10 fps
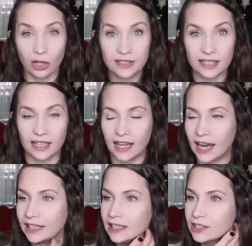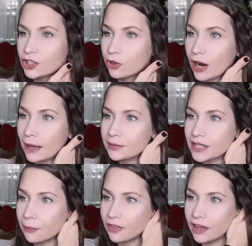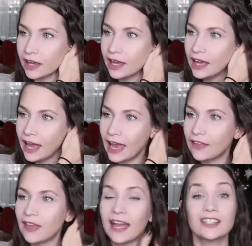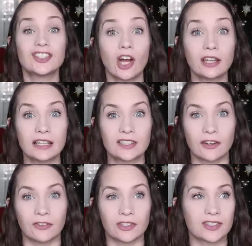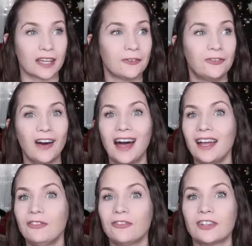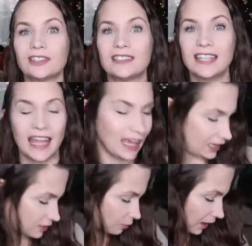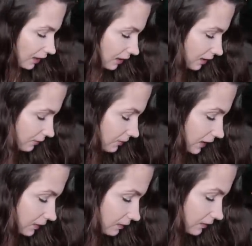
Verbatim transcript: Ulta, I needed to grab something, and they had stocking stuffers, like five for ten. Why did I get five?